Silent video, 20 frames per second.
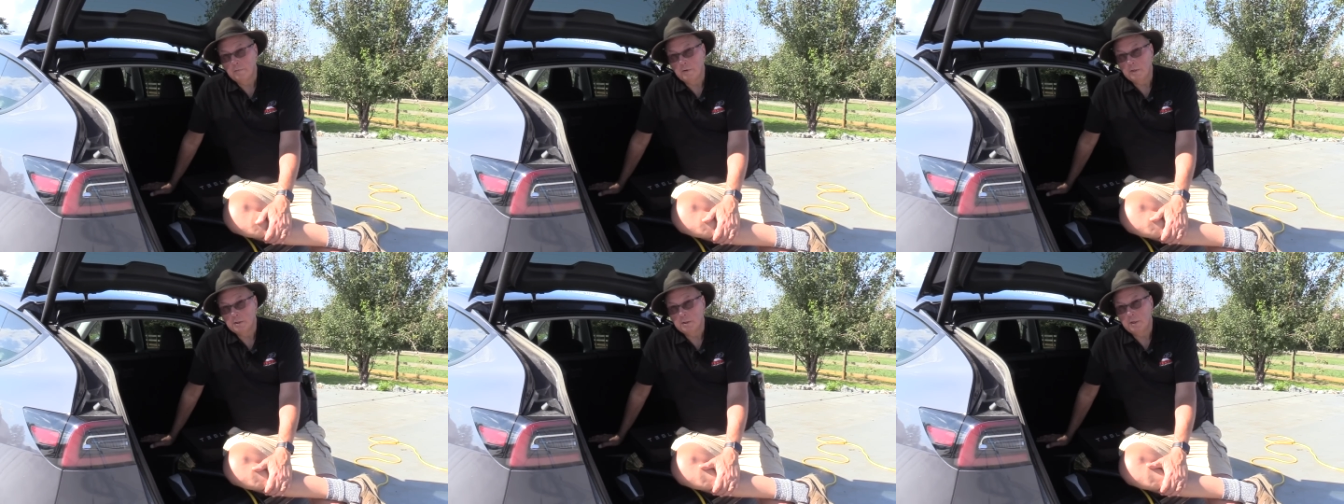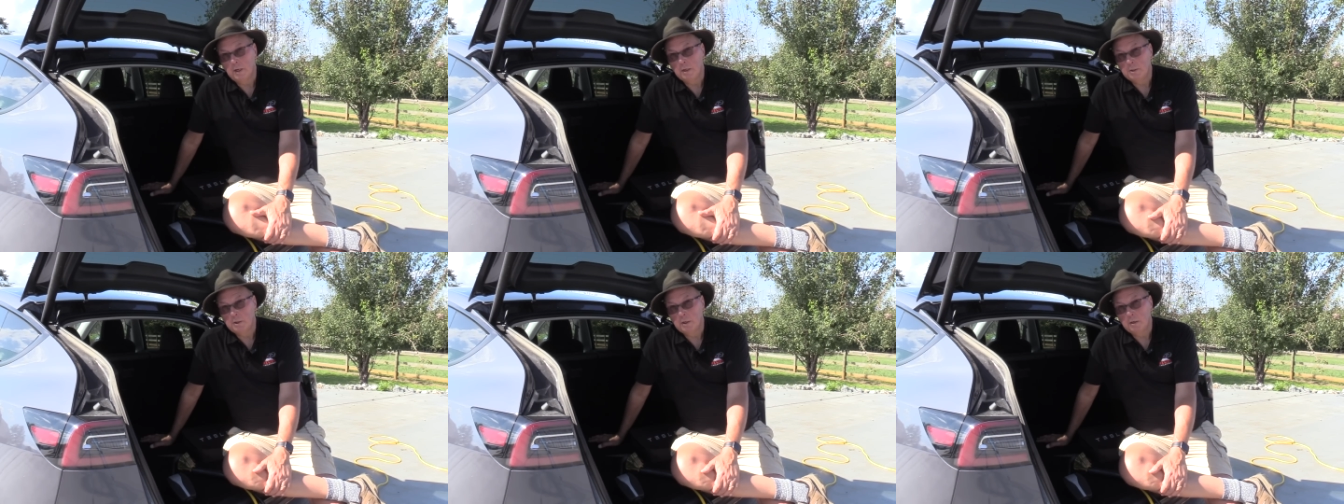
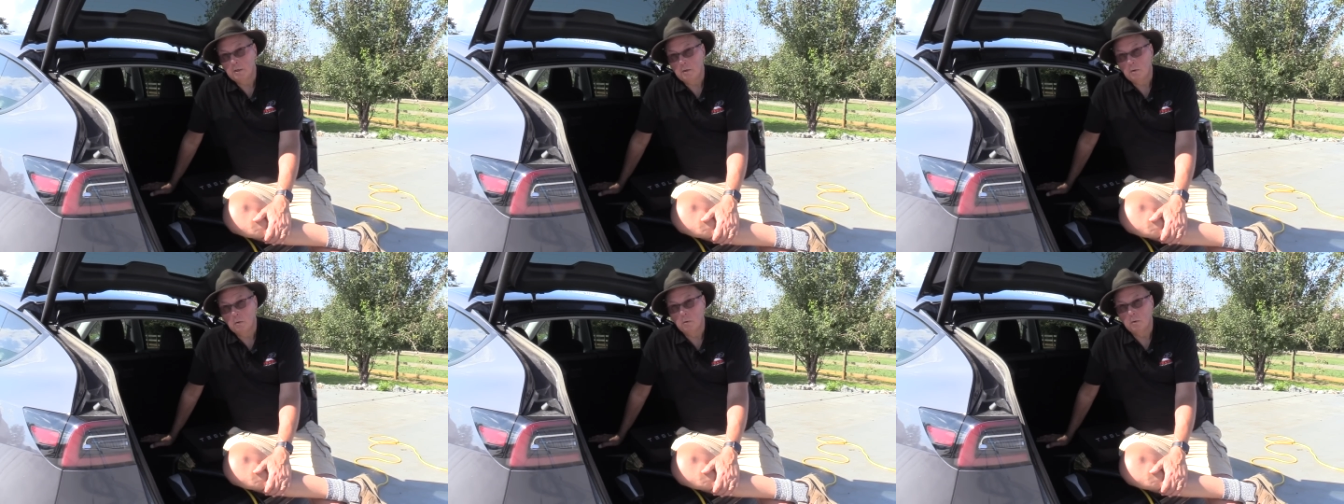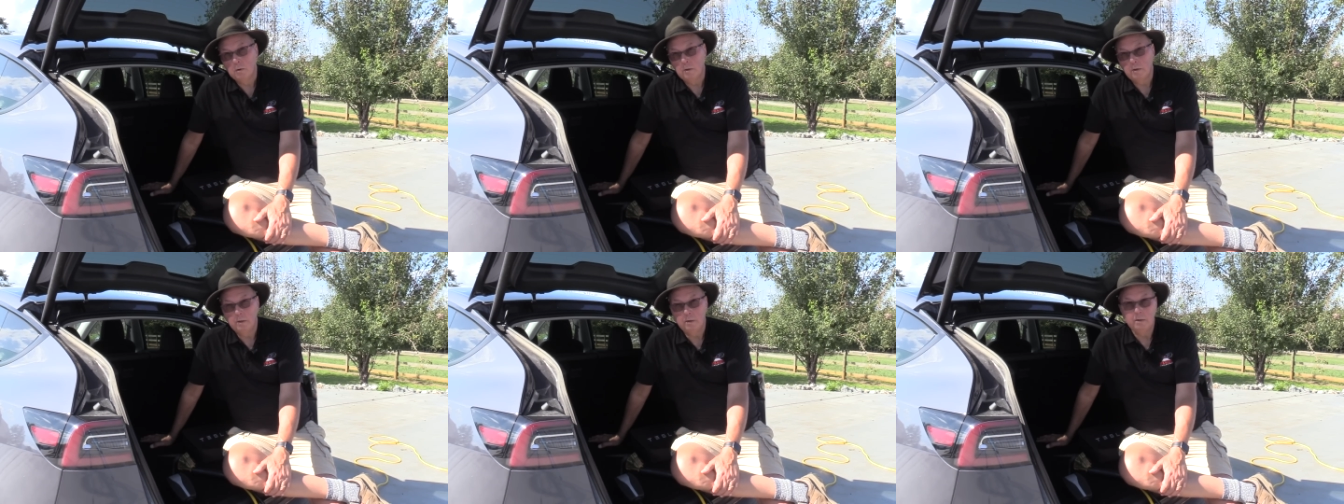extension
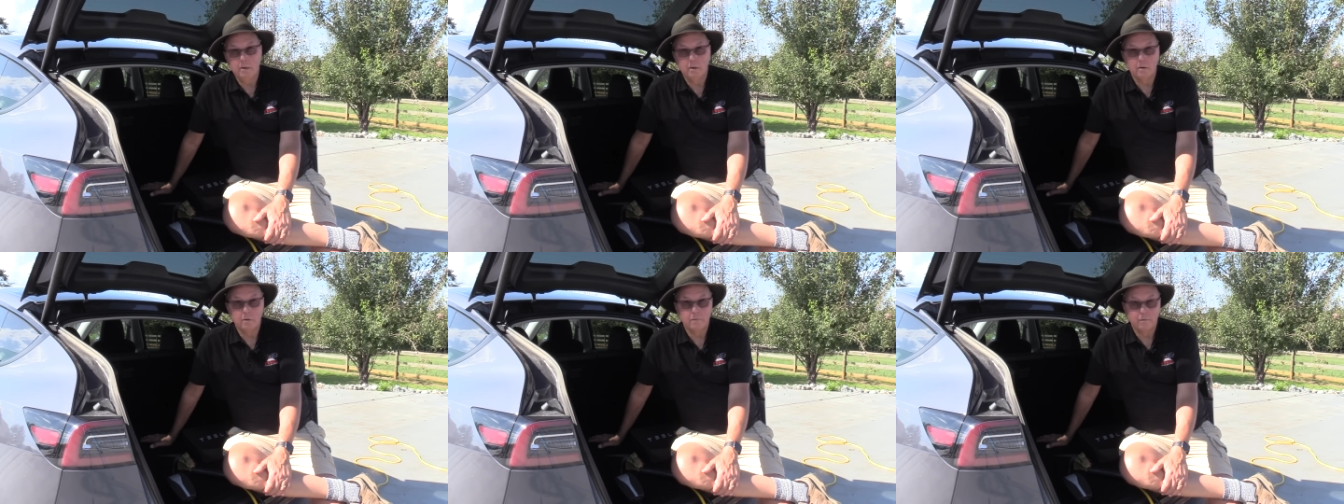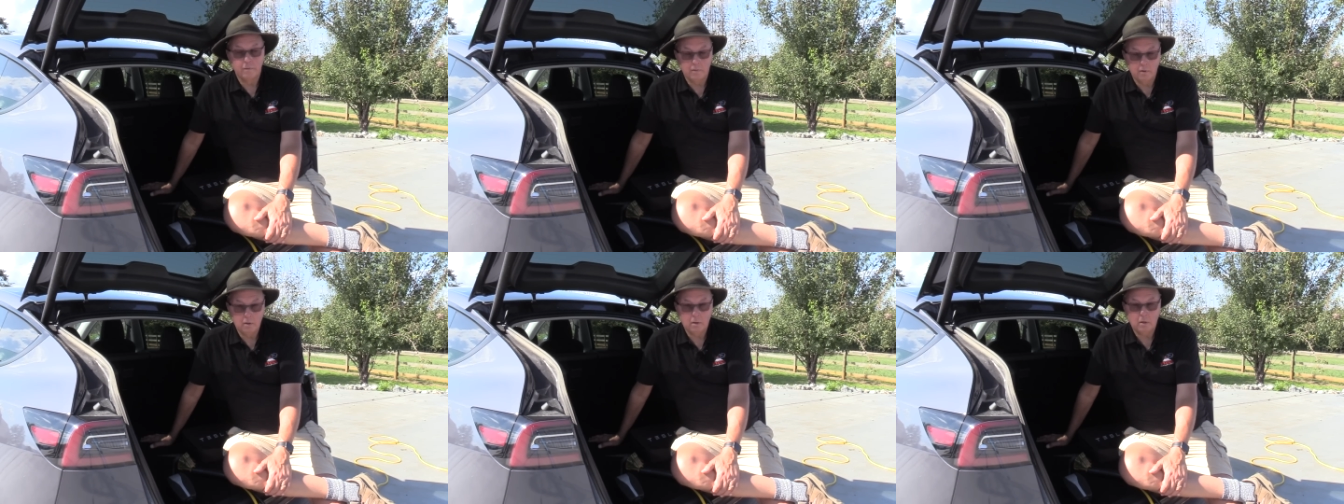cord in your
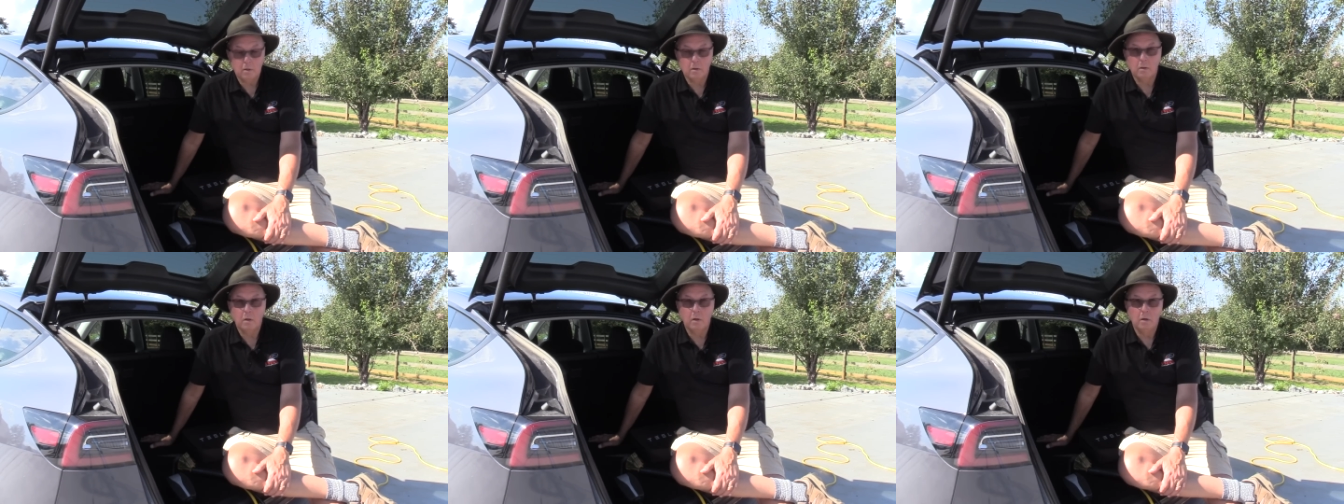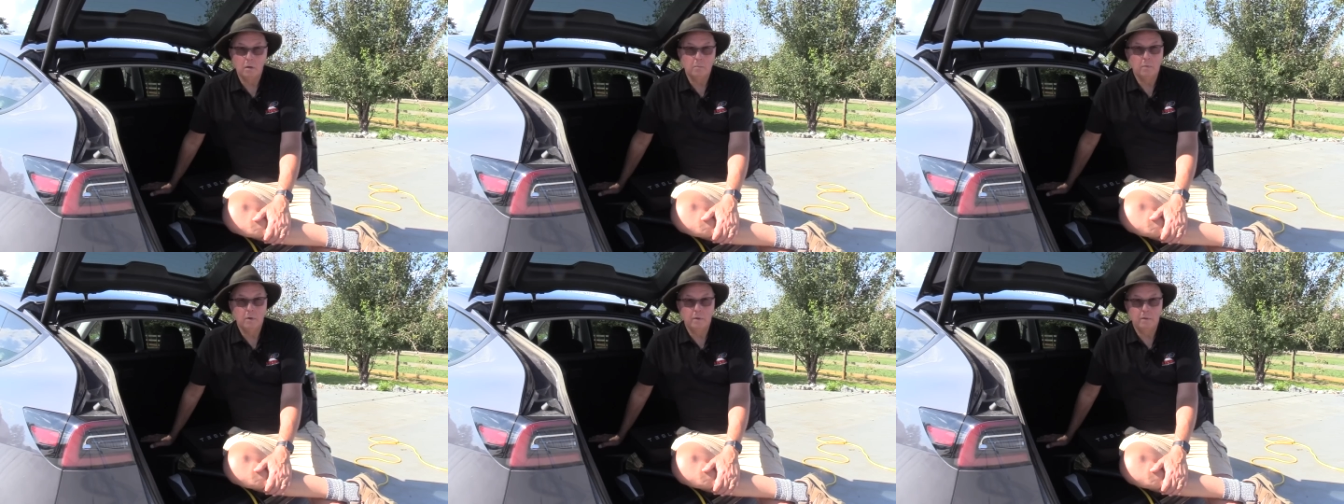frunk
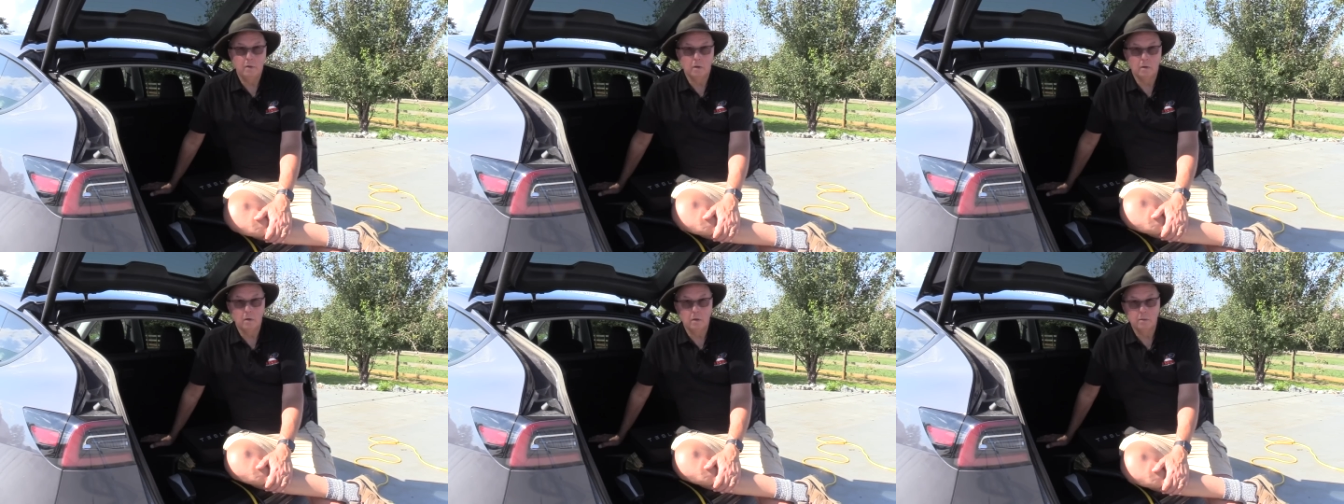along with your